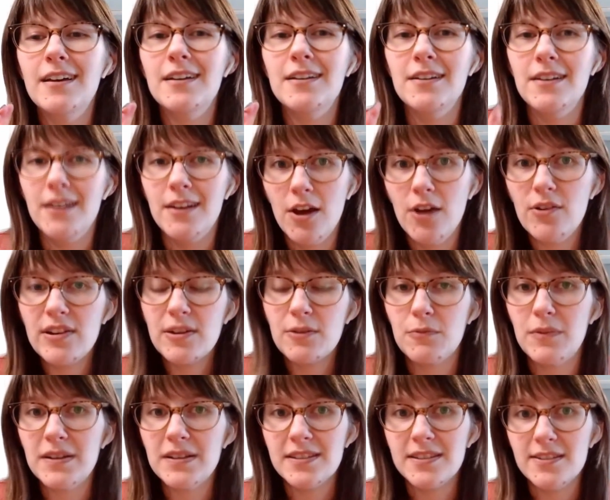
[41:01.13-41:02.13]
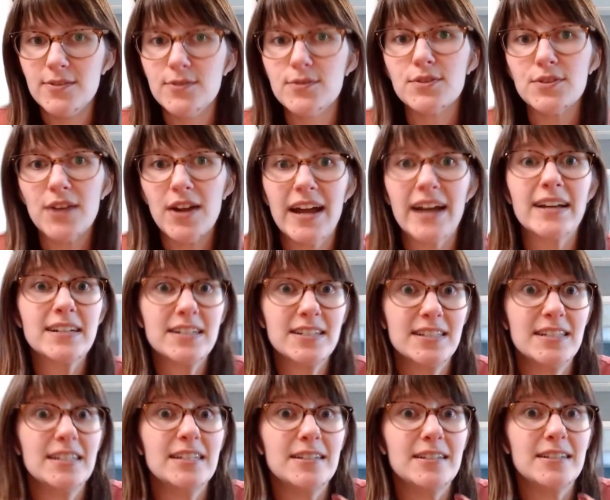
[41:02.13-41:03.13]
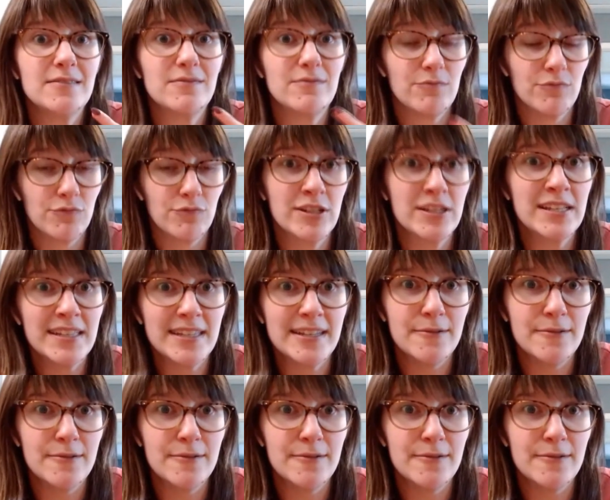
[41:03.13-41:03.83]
knowing what the user actually really